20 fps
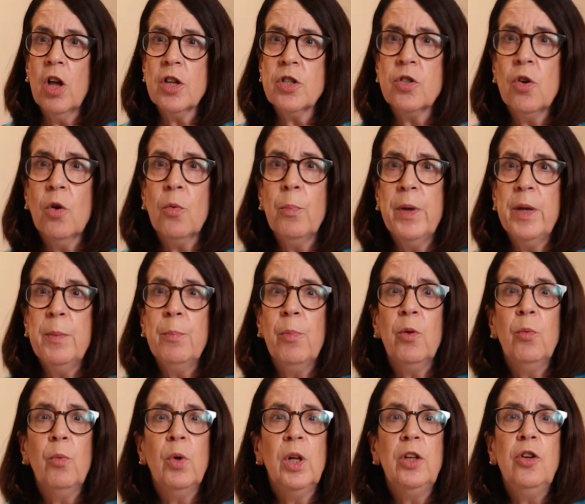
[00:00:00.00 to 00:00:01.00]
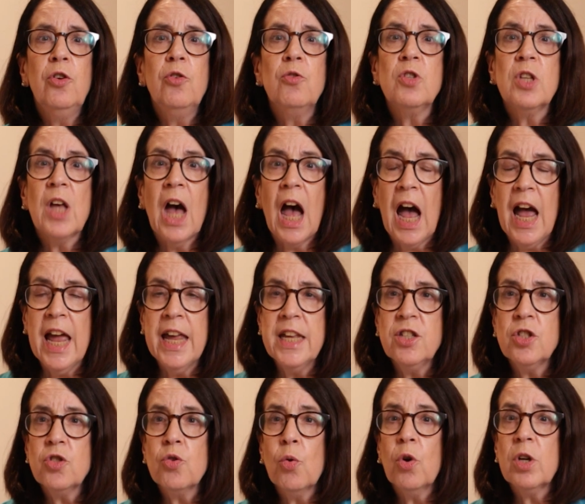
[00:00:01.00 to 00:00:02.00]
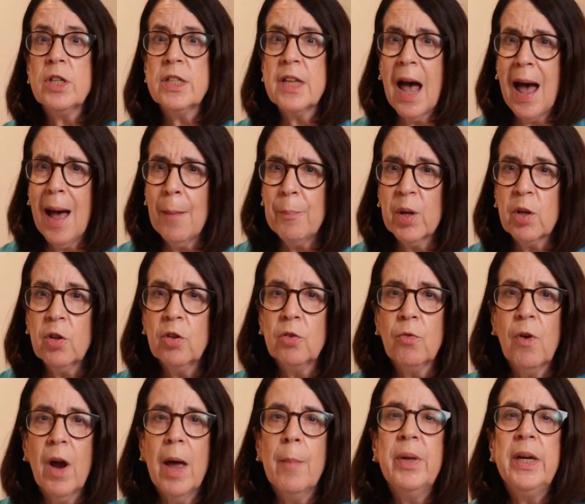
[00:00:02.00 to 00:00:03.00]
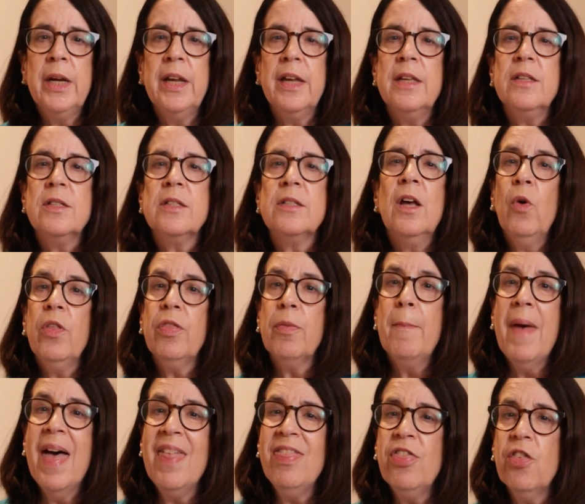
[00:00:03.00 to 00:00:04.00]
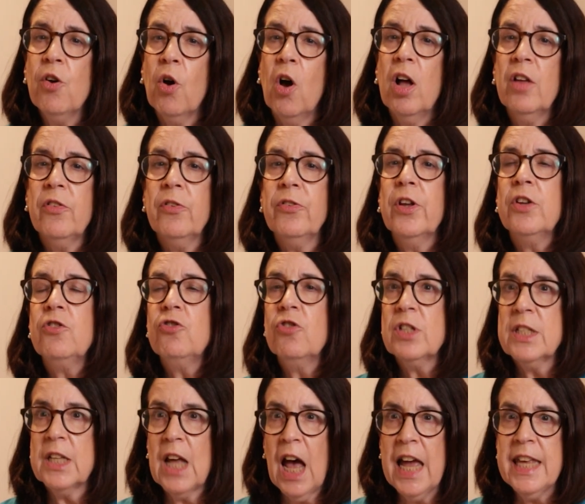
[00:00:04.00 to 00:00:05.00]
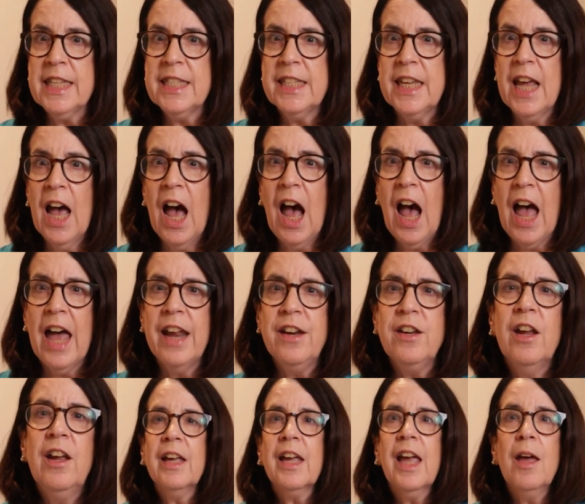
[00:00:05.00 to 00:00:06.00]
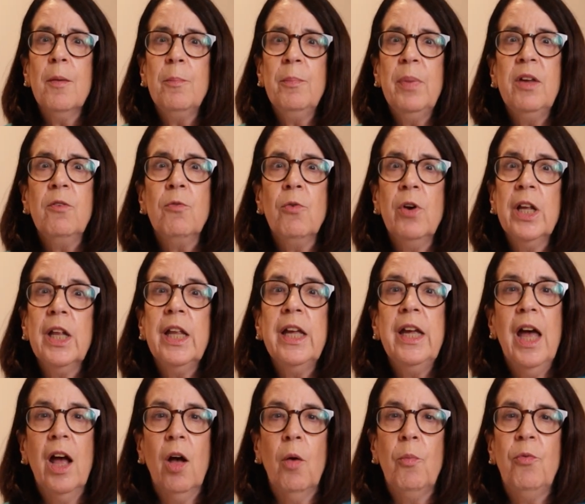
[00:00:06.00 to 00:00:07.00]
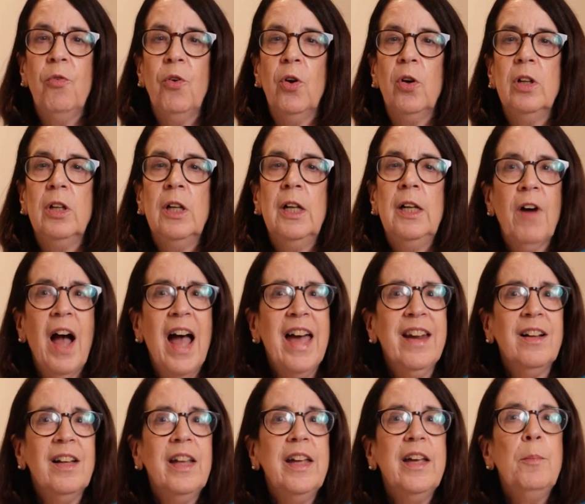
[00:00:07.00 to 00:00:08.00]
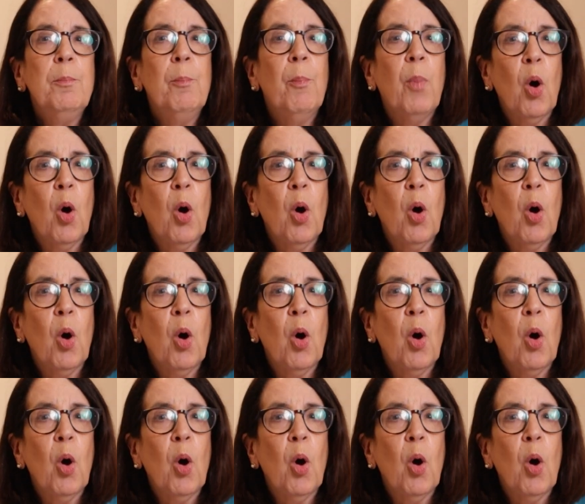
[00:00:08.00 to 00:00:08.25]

also people will use ice or topical remedies with menthol, such as Icy Hot, that can be really helpful. Finally,